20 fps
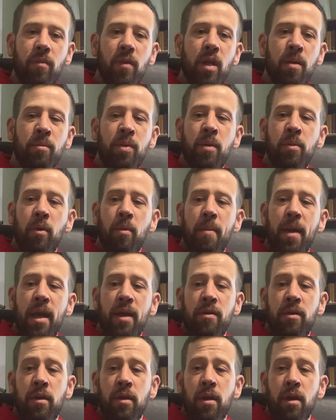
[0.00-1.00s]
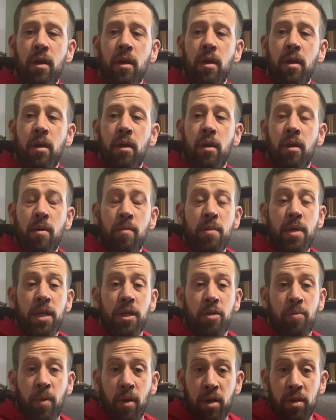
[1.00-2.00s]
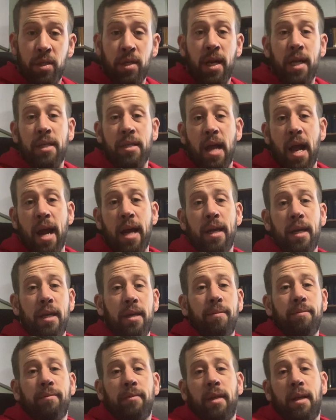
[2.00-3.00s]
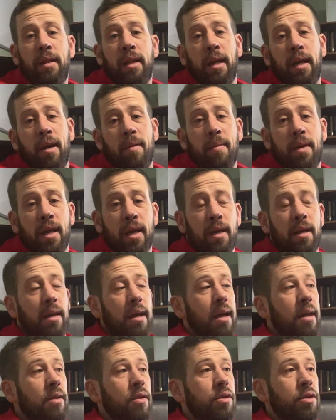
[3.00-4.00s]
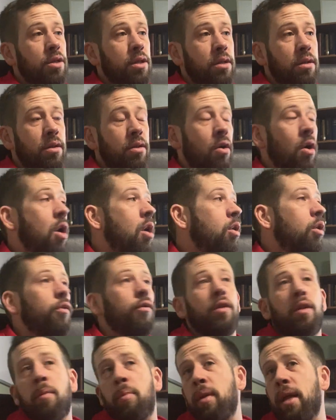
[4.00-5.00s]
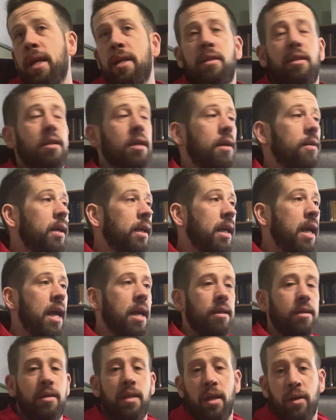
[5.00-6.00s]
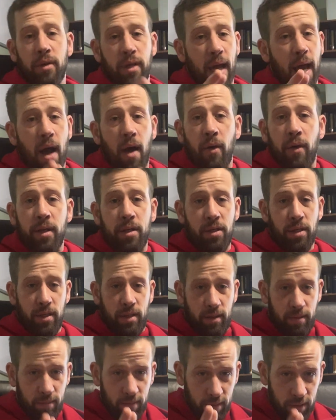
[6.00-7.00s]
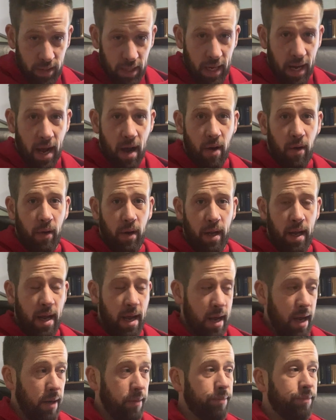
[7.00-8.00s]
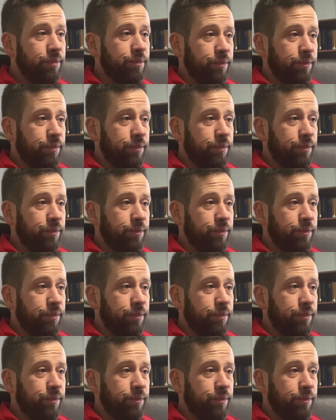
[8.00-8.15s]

People may be experiencing anxiety, and they come in and they're all over the place, and they can't settle down and just sit down and